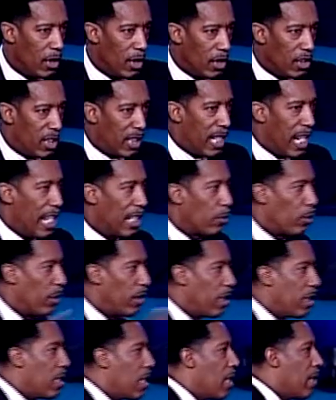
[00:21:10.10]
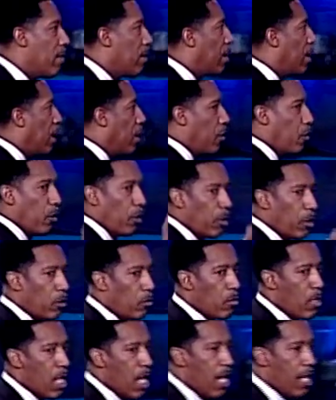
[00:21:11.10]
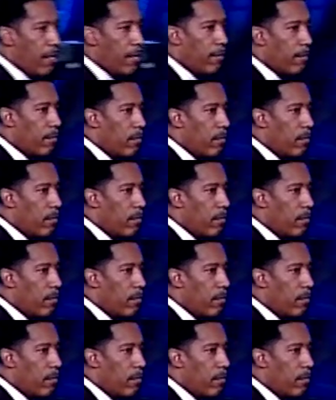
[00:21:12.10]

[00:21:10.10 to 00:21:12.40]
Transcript: See, that's where the devil gets you in a rut.